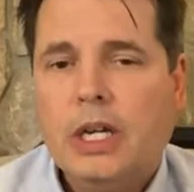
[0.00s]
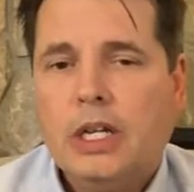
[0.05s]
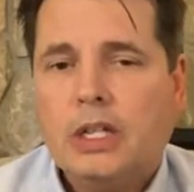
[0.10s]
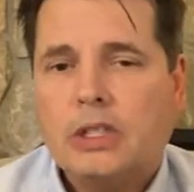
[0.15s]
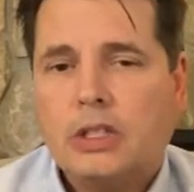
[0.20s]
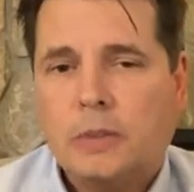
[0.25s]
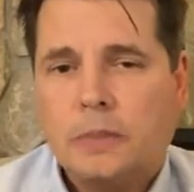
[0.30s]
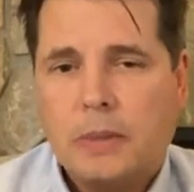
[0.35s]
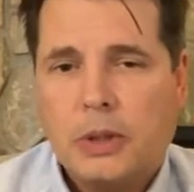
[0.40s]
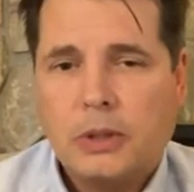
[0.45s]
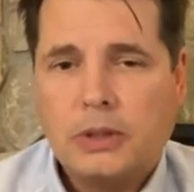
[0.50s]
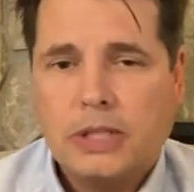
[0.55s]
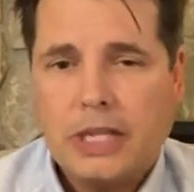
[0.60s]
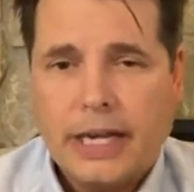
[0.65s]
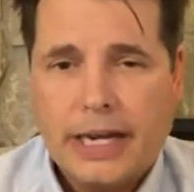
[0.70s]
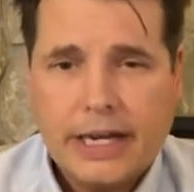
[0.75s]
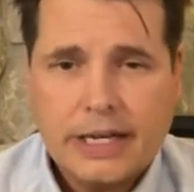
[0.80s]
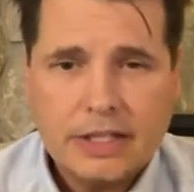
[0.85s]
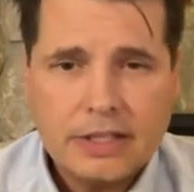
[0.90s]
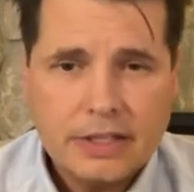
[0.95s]
So
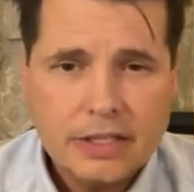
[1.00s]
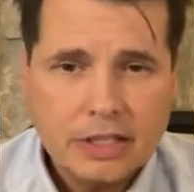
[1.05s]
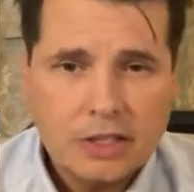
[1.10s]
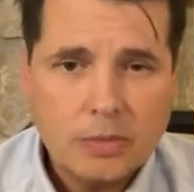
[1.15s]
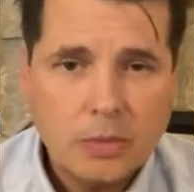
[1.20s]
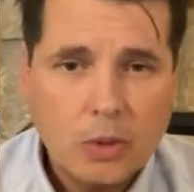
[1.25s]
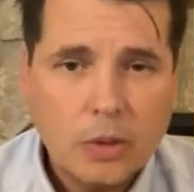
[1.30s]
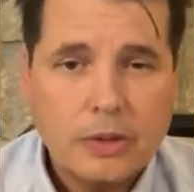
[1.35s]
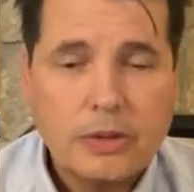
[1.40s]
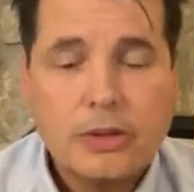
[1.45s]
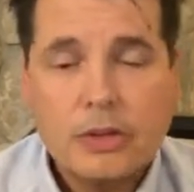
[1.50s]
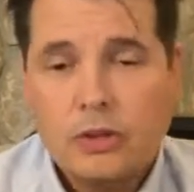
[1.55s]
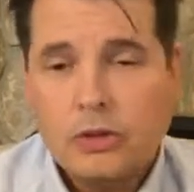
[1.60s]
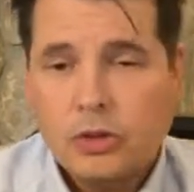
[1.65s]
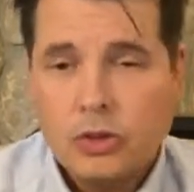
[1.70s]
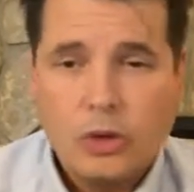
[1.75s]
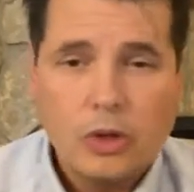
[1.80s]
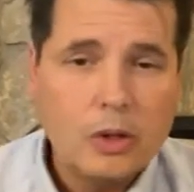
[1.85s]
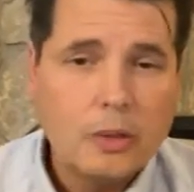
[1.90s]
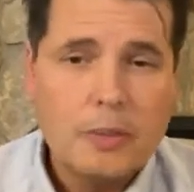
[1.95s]
Botox, Dysport, they're
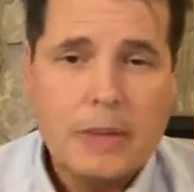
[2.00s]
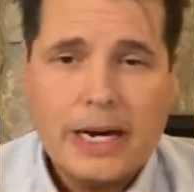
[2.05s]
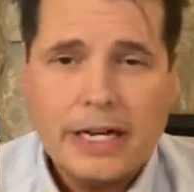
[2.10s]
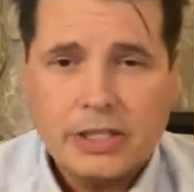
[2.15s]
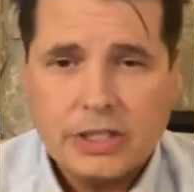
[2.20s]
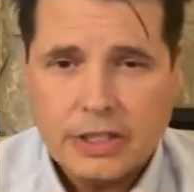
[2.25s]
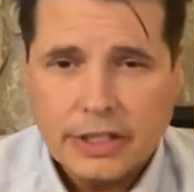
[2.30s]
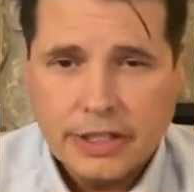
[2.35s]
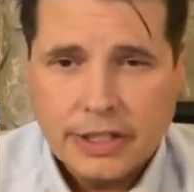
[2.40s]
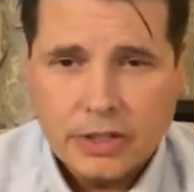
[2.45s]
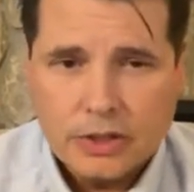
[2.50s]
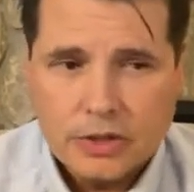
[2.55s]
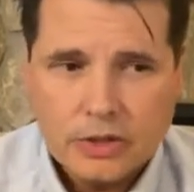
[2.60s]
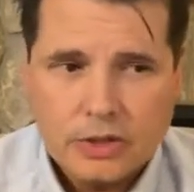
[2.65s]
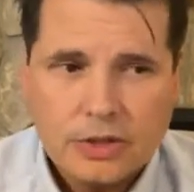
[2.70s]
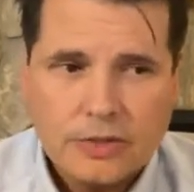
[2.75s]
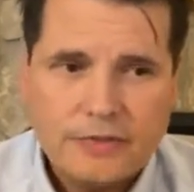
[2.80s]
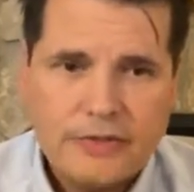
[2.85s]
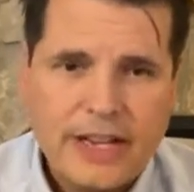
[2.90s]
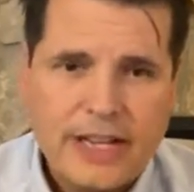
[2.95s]

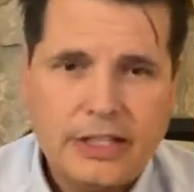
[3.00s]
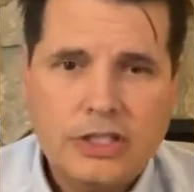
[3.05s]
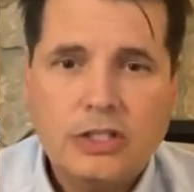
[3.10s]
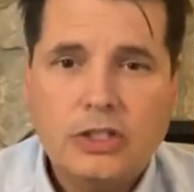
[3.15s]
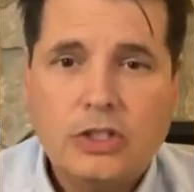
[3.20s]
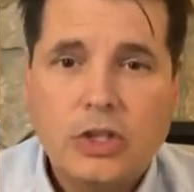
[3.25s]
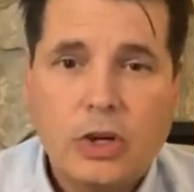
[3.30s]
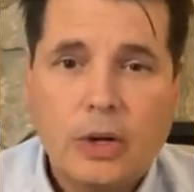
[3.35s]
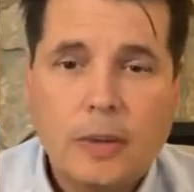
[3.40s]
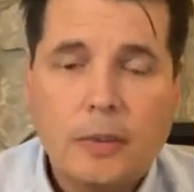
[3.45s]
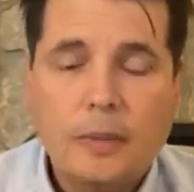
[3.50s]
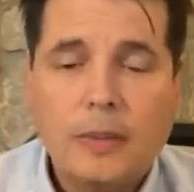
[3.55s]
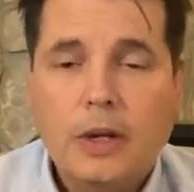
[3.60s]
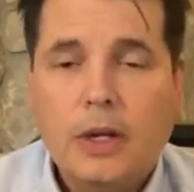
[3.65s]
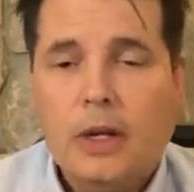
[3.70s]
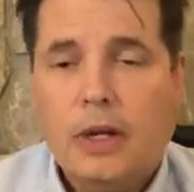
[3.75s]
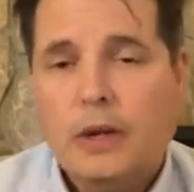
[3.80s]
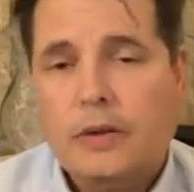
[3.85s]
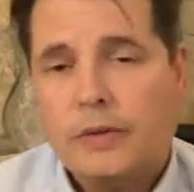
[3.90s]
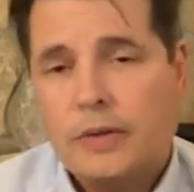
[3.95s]
neuromodulators, fancy term
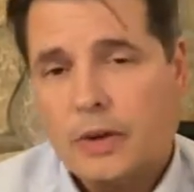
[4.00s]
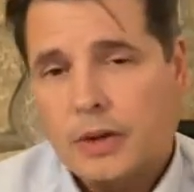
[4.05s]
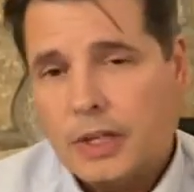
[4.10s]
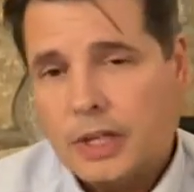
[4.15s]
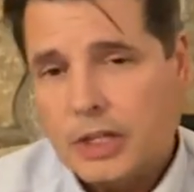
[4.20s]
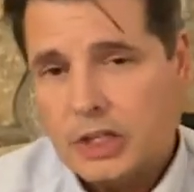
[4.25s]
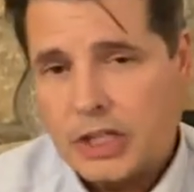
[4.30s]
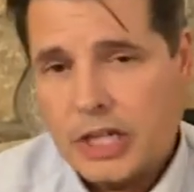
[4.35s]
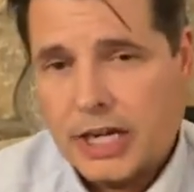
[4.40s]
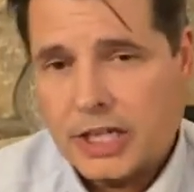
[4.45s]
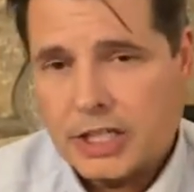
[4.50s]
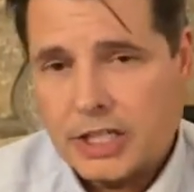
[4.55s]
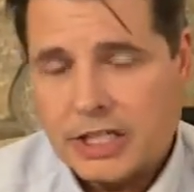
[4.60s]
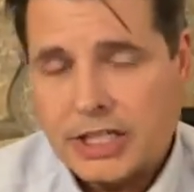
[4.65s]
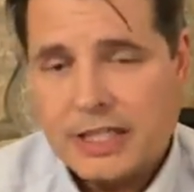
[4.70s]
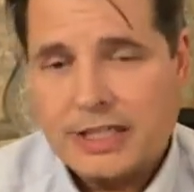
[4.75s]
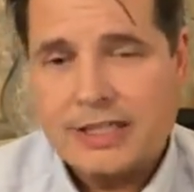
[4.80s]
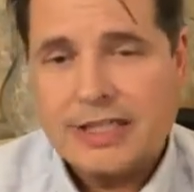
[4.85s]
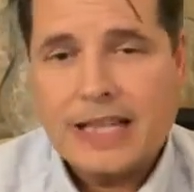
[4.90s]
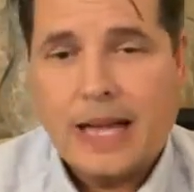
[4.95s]
for an injection
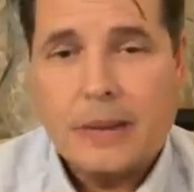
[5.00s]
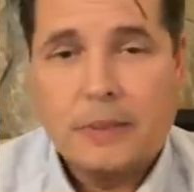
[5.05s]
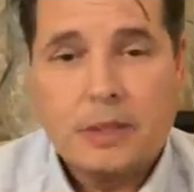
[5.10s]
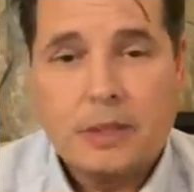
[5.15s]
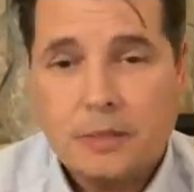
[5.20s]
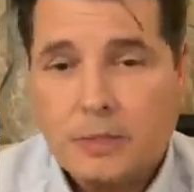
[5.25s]
that stops the